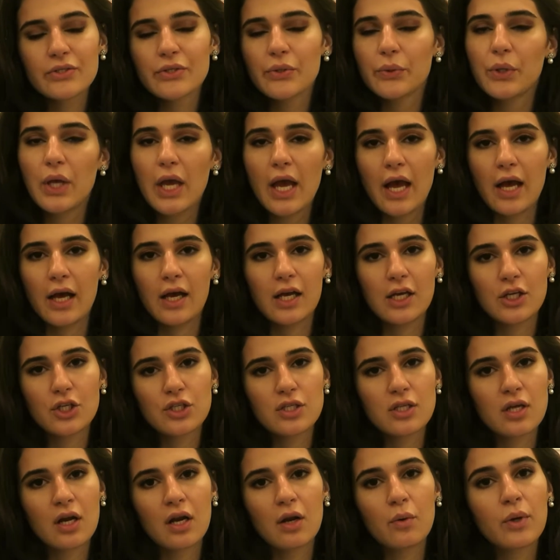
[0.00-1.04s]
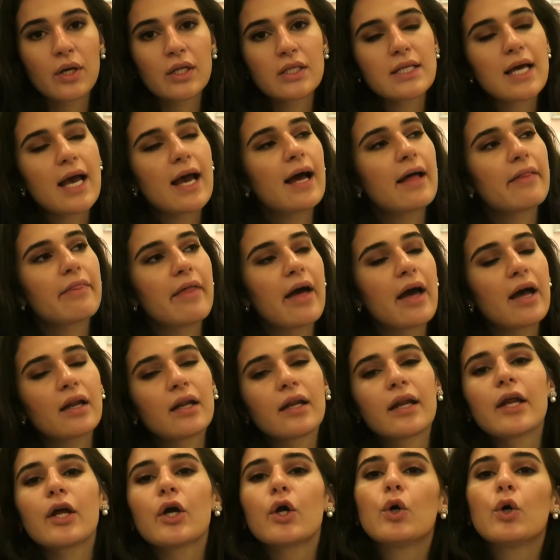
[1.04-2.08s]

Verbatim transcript: so yeah i just thought i wanted to add that and i